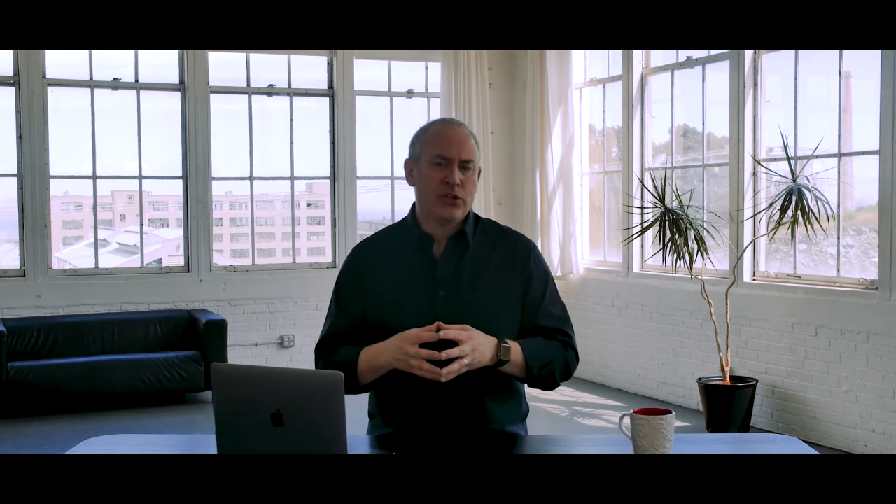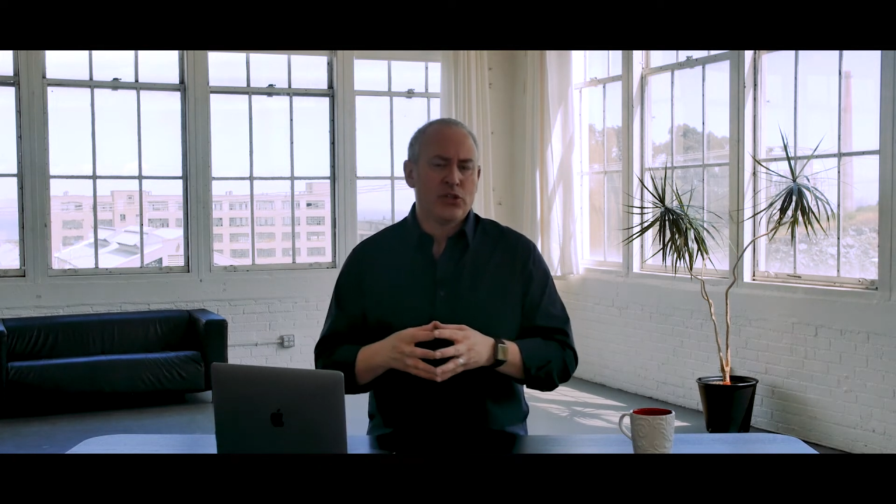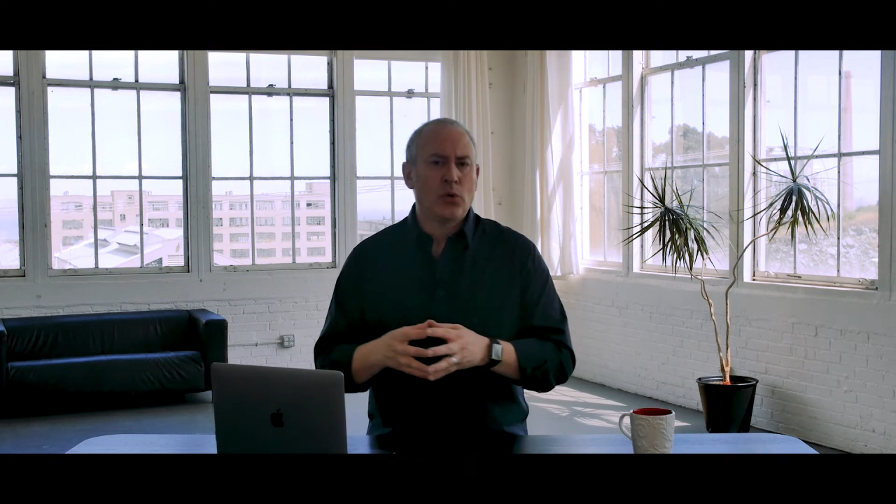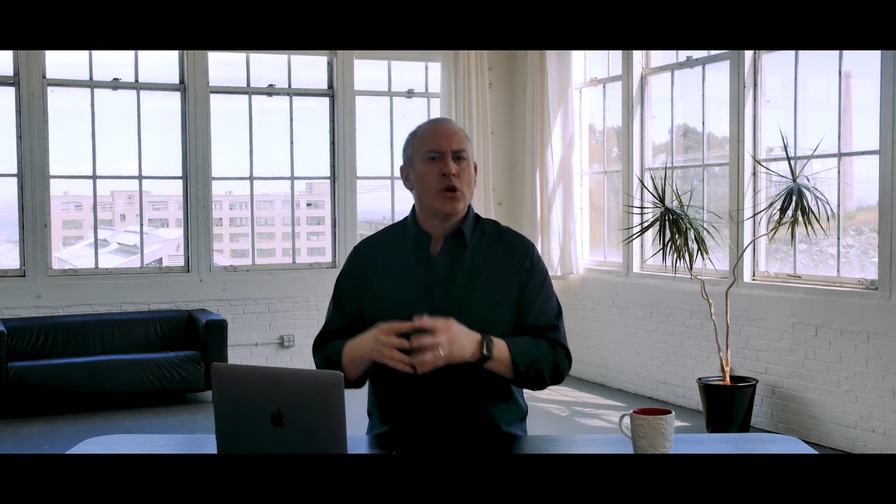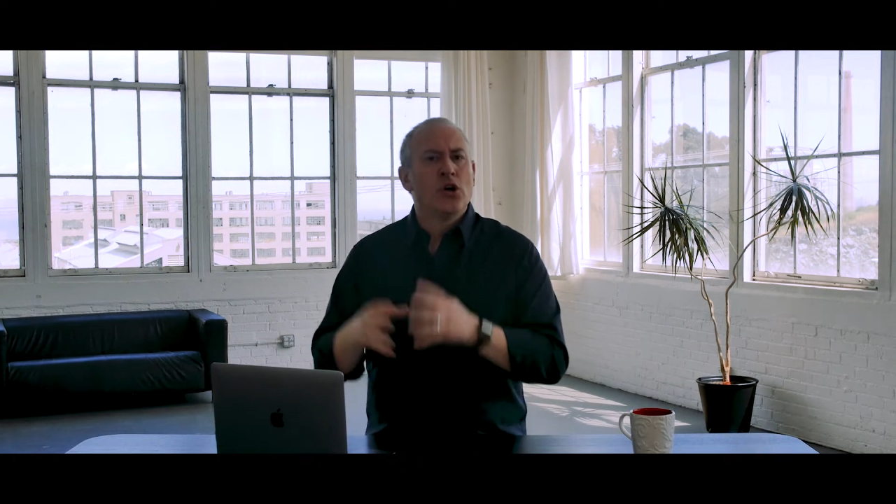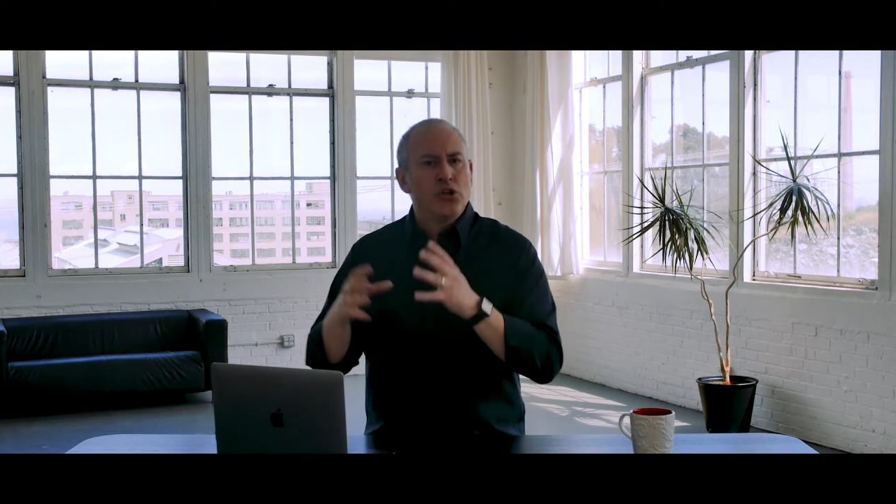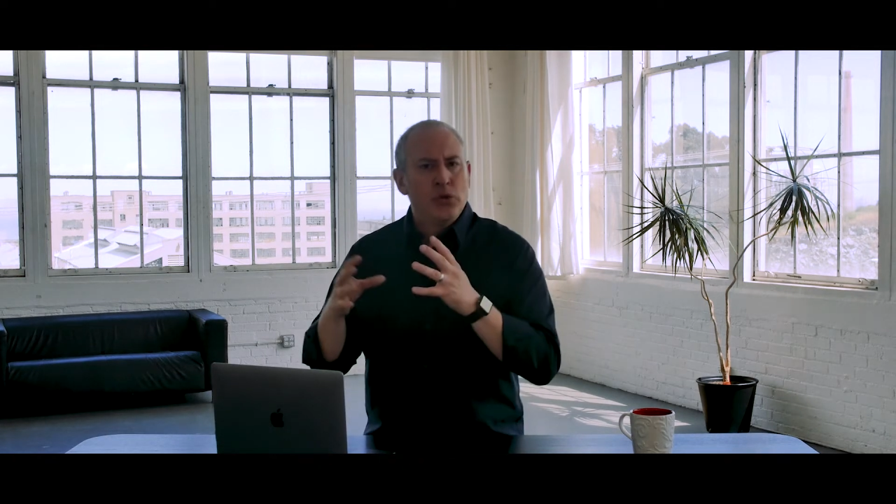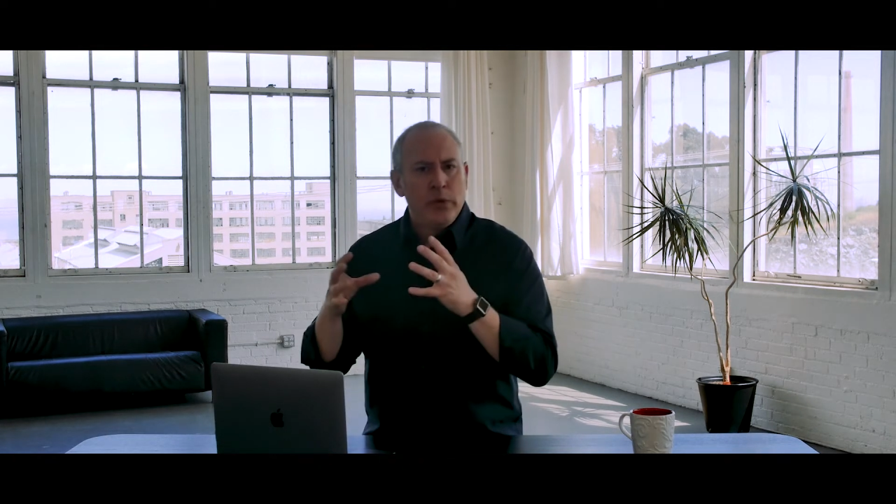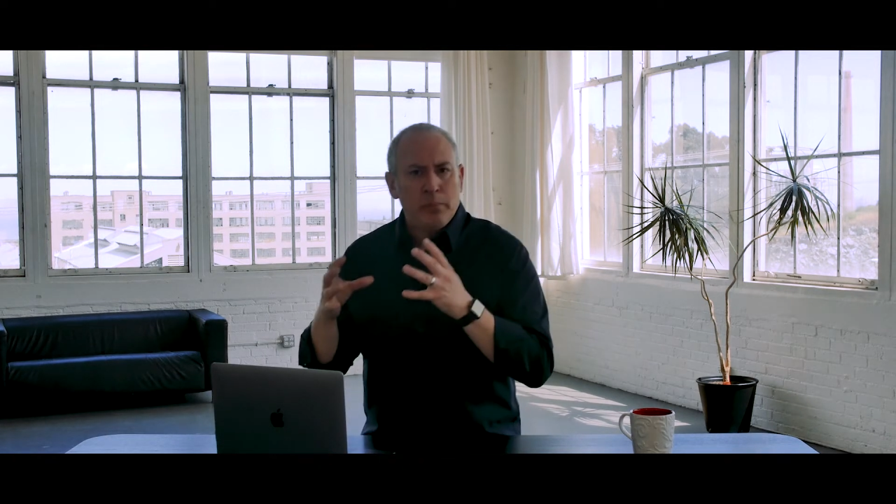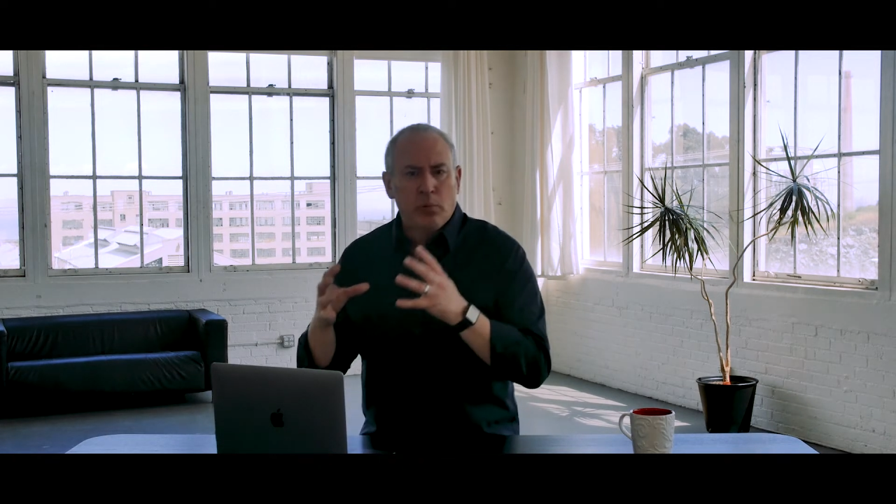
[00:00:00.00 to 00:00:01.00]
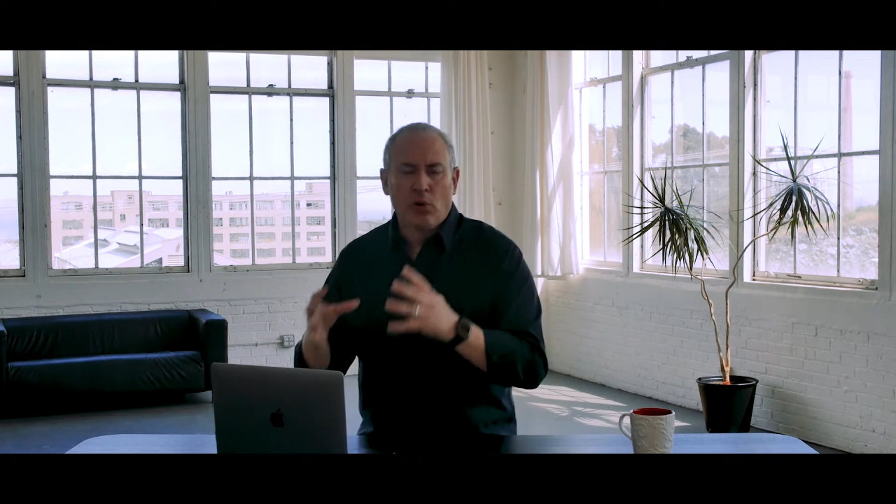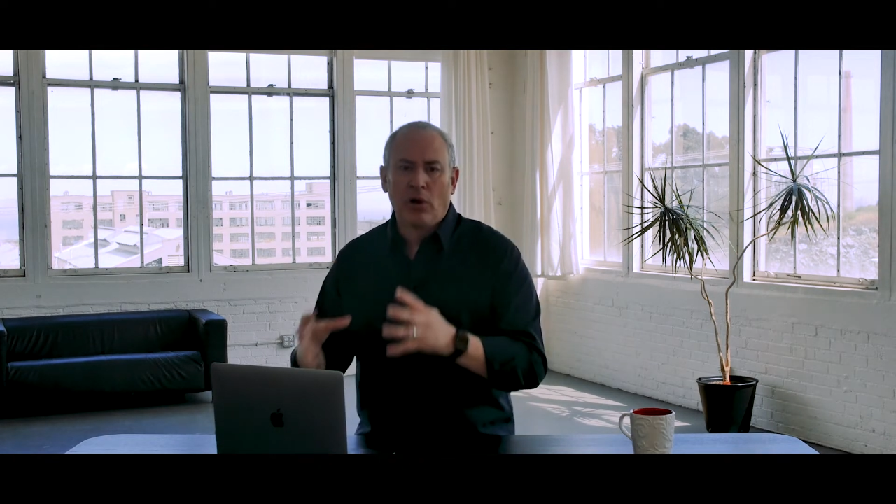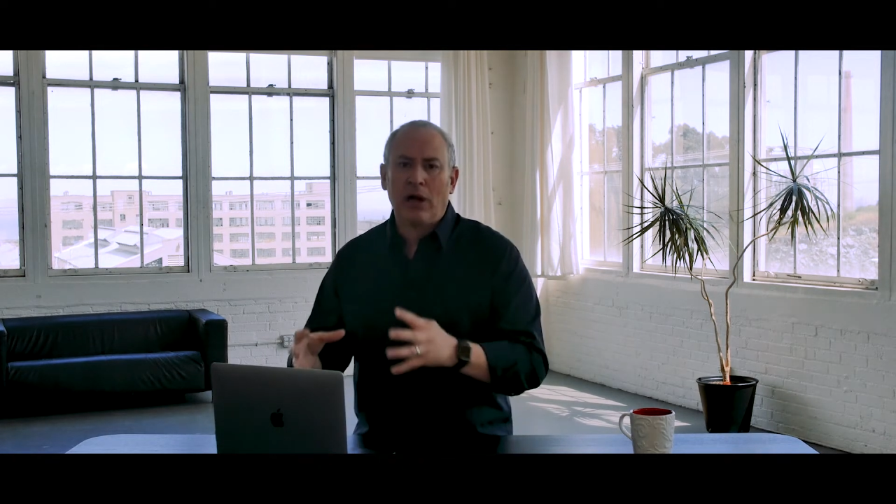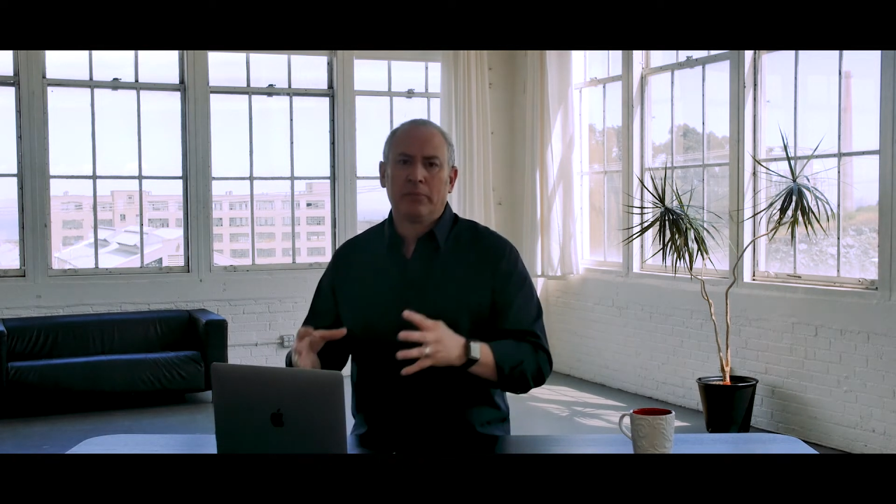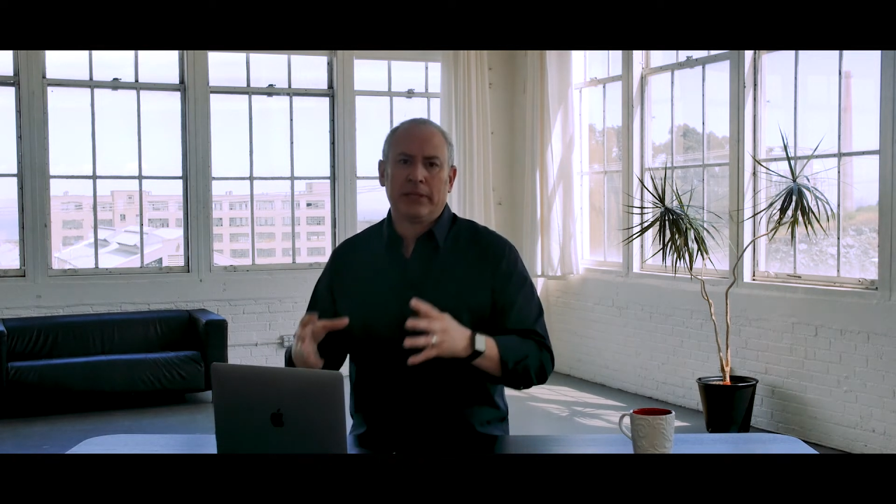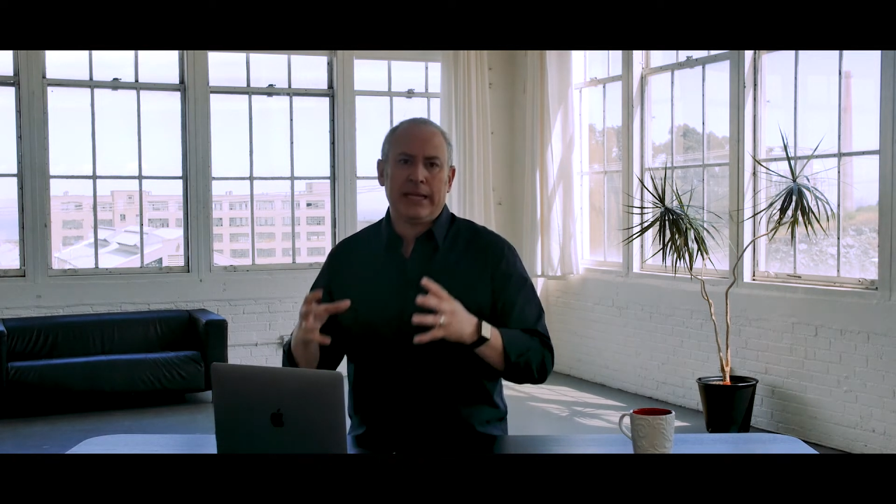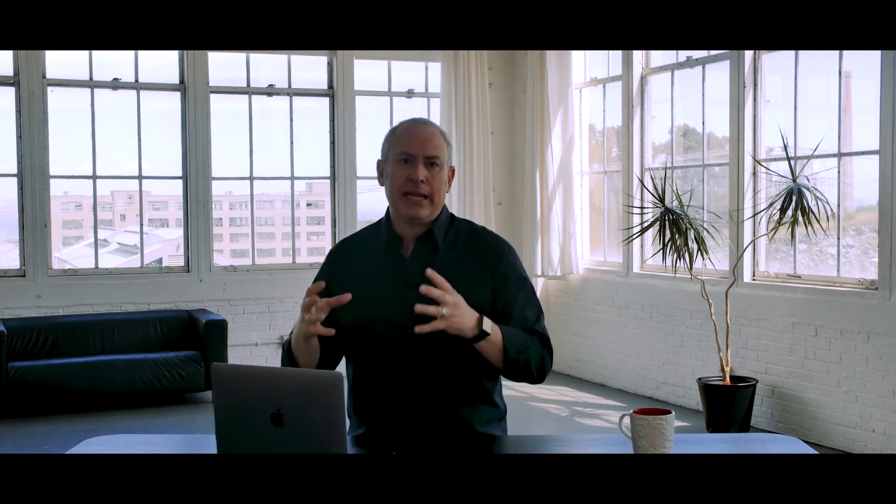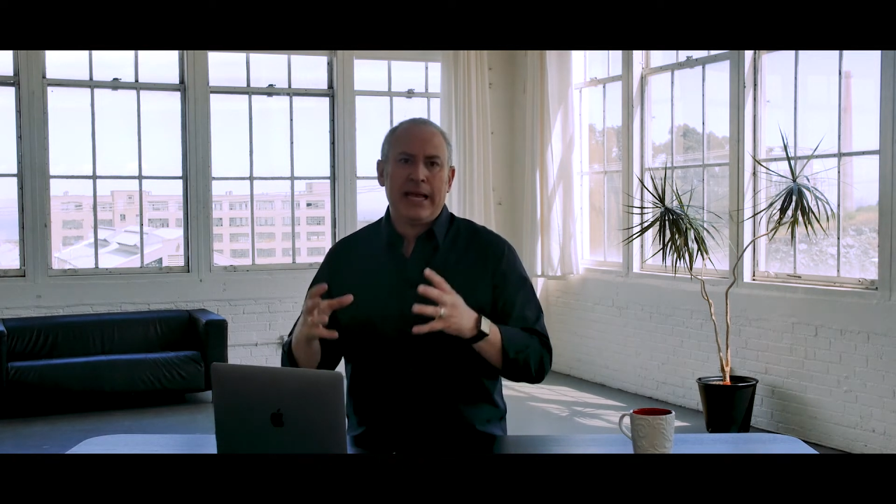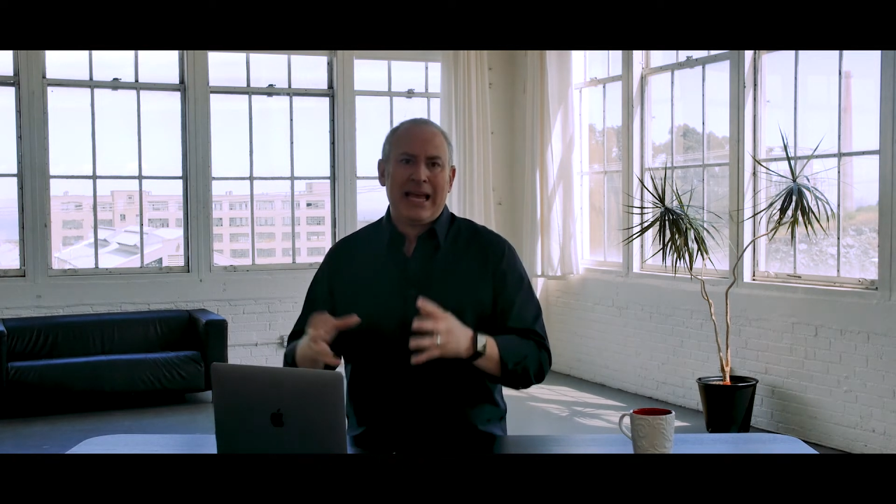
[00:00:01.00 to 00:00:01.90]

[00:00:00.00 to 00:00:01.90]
So do it promptly